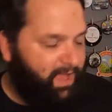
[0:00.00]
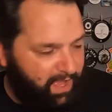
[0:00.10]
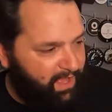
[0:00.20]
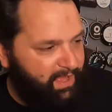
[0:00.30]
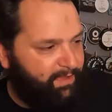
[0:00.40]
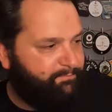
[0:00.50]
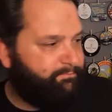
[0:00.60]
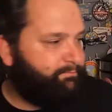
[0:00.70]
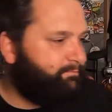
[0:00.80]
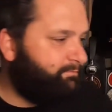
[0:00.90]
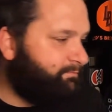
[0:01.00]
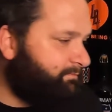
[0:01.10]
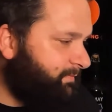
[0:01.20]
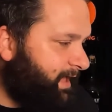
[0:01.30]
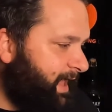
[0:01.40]
How
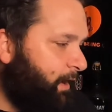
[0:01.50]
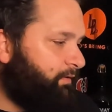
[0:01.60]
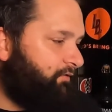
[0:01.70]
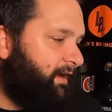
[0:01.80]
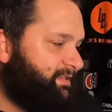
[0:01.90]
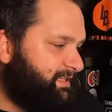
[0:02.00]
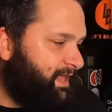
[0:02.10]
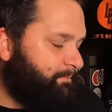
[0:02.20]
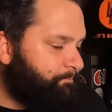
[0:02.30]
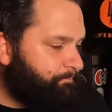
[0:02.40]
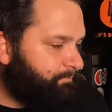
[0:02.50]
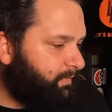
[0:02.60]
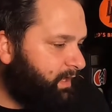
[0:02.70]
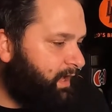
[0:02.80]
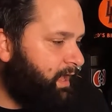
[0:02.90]
would I rate it then?
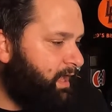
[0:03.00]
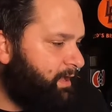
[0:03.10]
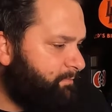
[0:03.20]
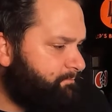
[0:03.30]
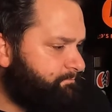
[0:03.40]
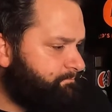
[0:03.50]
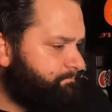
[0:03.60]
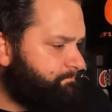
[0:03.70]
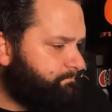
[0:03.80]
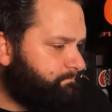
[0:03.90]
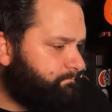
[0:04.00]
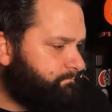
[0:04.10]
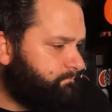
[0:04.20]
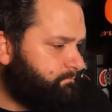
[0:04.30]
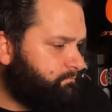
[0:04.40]
And
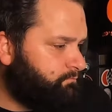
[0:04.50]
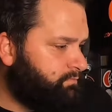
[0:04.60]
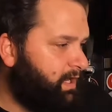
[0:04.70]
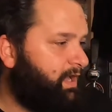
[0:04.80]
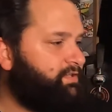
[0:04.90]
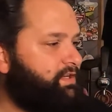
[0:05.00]
you